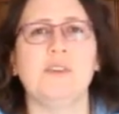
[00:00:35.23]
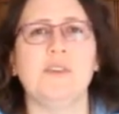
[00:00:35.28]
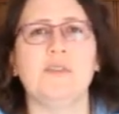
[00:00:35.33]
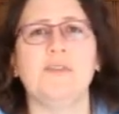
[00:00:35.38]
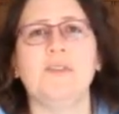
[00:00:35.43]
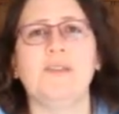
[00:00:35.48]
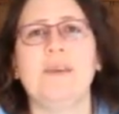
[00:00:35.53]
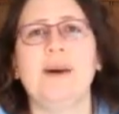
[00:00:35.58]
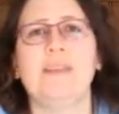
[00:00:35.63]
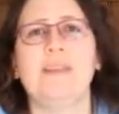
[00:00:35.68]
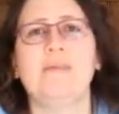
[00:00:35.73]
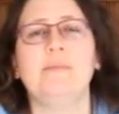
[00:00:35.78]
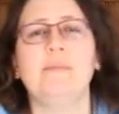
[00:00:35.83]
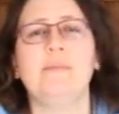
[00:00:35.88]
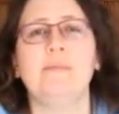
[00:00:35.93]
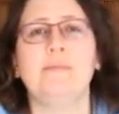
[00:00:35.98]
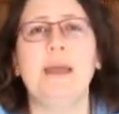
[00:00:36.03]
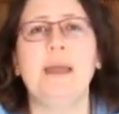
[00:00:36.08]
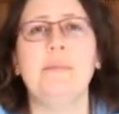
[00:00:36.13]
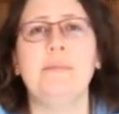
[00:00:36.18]
I'll talk about the
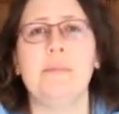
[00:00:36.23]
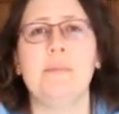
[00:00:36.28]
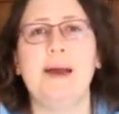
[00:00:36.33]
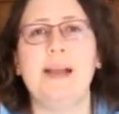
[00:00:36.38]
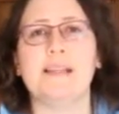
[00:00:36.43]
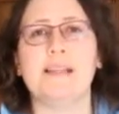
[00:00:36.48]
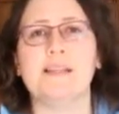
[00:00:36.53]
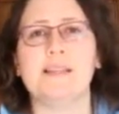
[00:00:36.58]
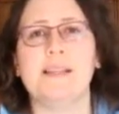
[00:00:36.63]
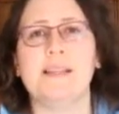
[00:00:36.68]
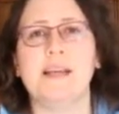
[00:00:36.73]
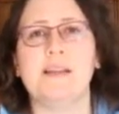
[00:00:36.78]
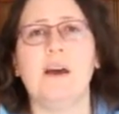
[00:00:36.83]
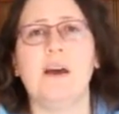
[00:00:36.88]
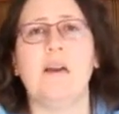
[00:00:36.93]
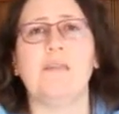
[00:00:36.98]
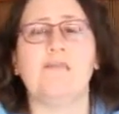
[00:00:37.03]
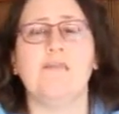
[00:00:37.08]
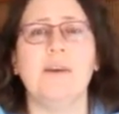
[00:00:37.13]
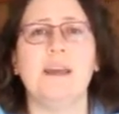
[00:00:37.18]
paperbacks that
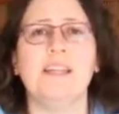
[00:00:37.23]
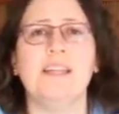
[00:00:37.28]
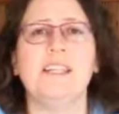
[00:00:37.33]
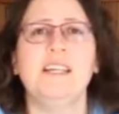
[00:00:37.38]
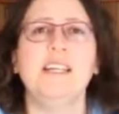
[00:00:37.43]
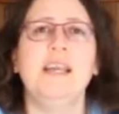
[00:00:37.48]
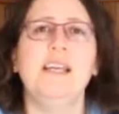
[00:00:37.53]
I've read,